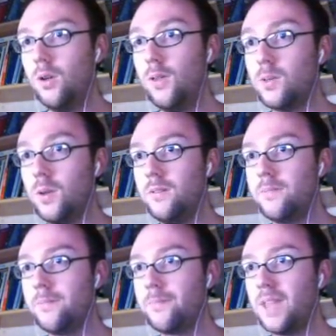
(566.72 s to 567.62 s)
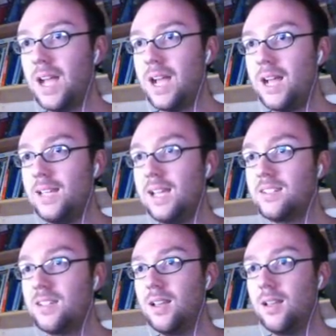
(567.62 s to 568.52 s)
Oh, there's one. Haha,
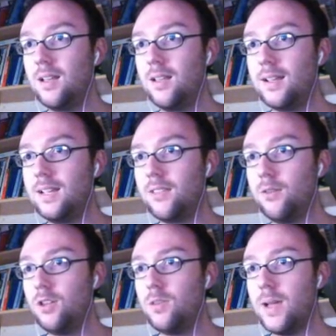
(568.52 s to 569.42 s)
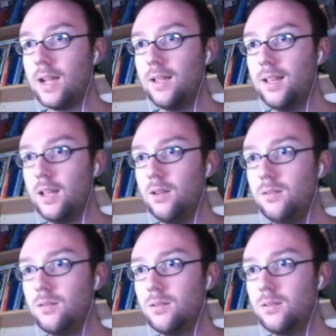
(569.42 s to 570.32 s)
yes. I can get through another bag.
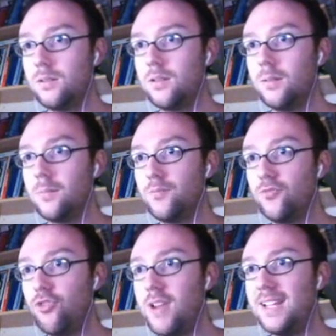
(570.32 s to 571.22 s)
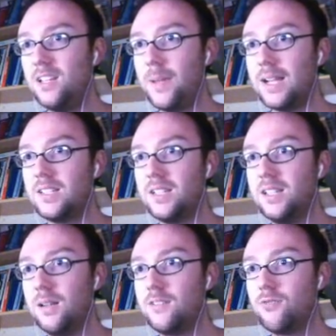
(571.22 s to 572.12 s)
Hello. Raking the bags in
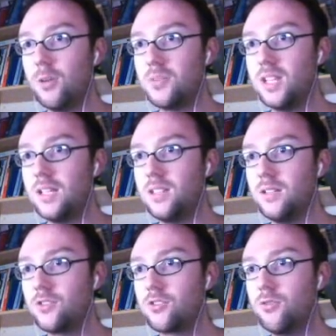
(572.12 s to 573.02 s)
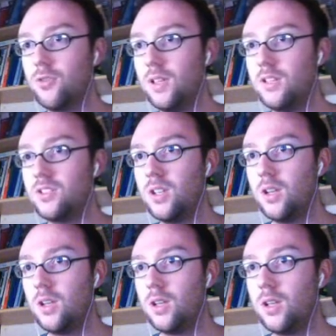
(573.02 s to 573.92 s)
now. Let's run upstairs then. Screw this.
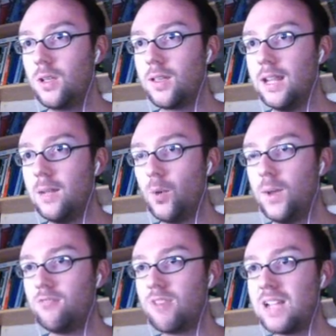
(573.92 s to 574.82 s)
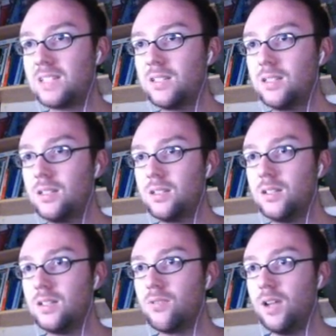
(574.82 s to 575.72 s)
Get out of my way, rat.
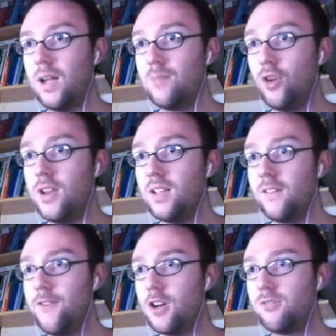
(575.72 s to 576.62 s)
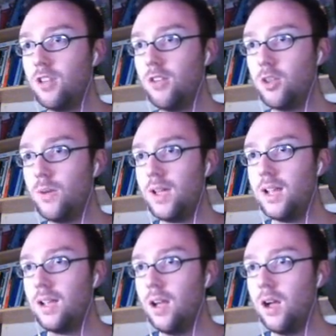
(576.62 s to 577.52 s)
That's right. I'm running. Fuck, run the other
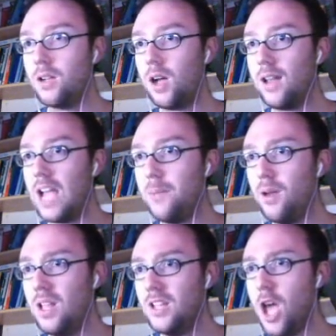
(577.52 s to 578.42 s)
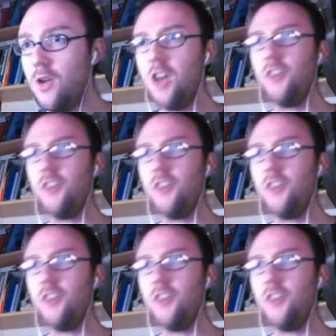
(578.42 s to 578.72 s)
way. Oh, God, eyeball. No,